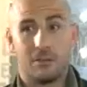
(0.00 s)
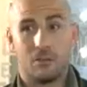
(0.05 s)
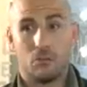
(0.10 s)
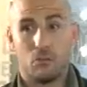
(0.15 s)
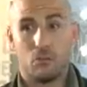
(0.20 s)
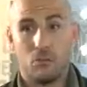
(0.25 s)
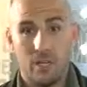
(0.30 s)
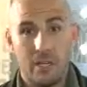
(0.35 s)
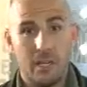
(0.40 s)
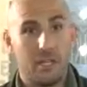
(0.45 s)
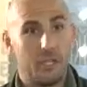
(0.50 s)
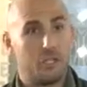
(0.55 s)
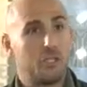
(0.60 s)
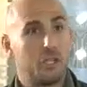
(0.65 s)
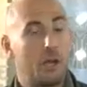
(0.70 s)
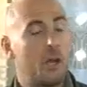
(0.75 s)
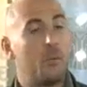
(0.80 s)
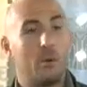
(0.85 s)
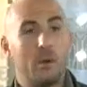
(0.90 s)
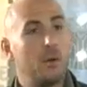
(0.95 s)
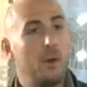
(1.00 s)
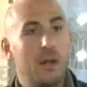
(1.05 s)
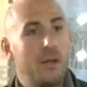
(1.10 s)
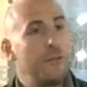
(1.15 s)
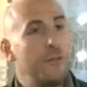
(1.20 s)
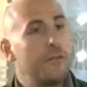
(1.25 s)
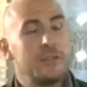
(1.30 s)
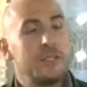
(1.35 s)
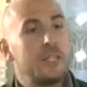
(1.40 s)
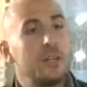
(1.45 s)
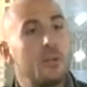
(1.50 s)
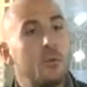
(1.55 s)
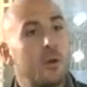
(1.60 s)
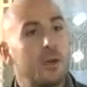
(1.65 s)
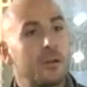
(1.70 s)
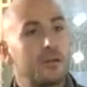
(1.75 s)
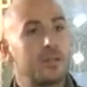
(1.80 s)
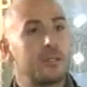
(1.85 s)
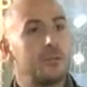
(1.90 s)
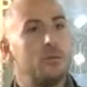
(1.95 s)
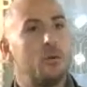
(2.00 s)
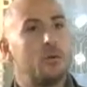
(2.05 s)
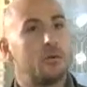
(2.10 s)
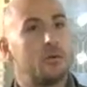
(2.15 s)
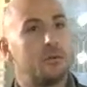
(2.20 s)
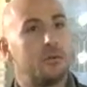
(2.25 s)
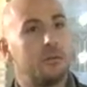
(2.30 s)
really show. Every single one of us are mortal.